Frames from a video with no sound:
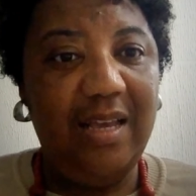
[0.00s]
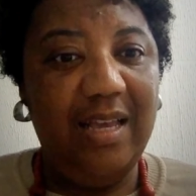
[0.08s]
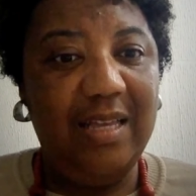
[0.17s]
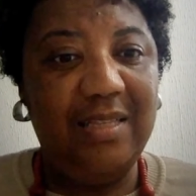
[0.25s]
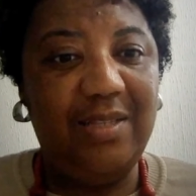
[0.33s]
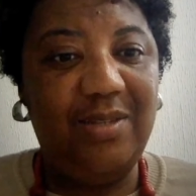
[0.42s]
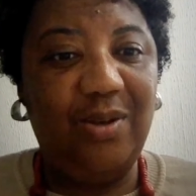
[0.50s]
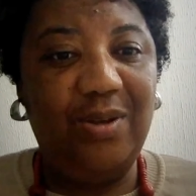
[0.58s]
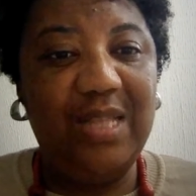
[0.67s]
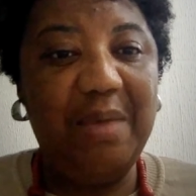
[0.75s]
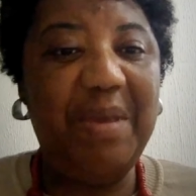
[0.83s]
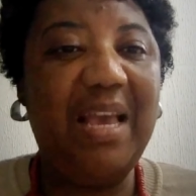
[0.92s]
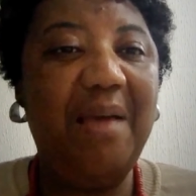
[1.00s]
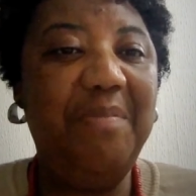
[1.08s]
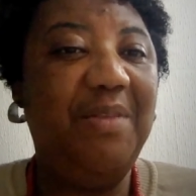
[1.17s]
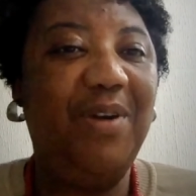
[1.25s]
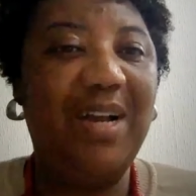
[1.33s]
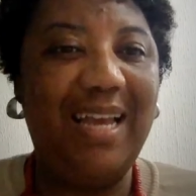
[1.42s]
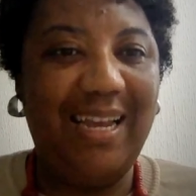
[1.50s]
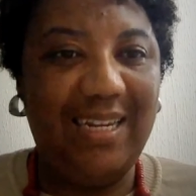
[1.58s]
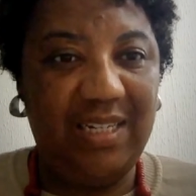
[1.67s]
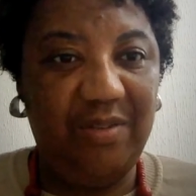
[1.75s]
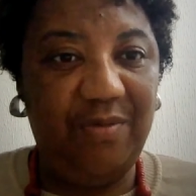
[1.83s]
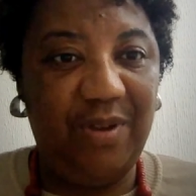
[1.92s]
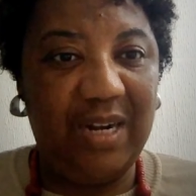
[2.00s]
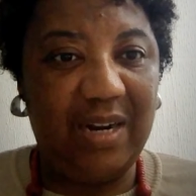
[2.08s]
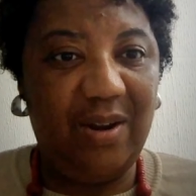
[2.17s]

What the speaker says: And so they became the vocation for a